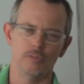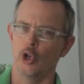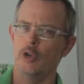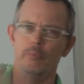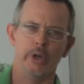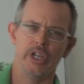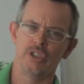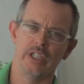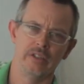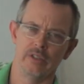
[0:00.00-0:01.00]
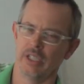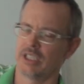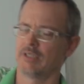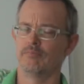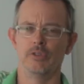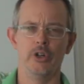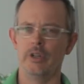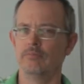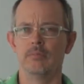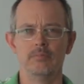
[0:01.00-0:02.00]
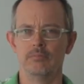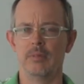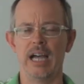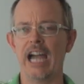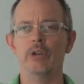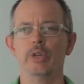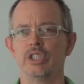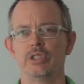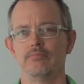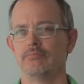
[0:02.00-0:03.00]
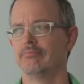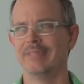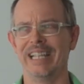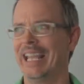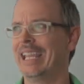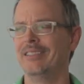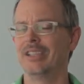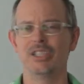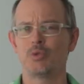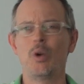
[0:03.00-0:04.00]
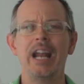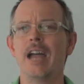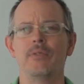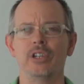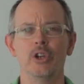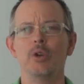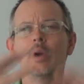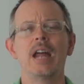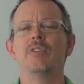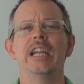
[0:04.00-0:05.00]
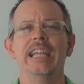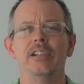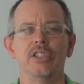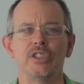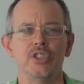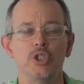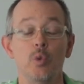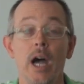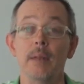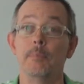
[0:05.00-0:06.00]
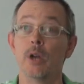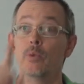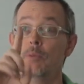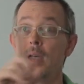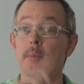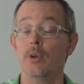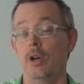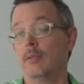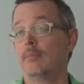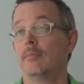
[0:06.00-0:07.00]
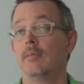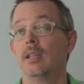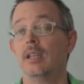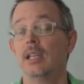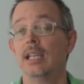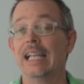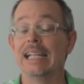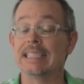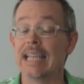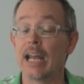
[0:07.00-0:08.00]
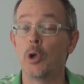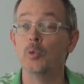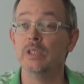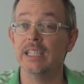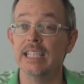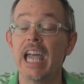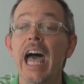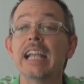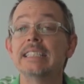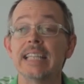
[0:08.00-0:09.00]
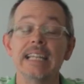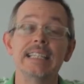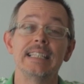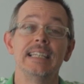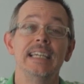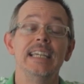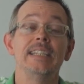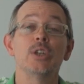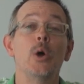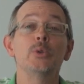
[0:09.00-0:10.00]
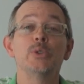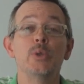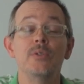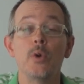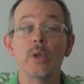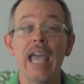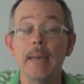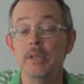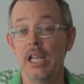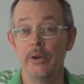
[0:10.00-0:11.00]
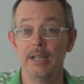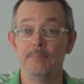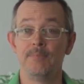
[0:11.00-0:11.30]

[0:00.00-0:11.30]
Learn British English, learn Irish English, whatever. Learn whatever English you want. But remember, it's not only the accent, it's also the vocabulary.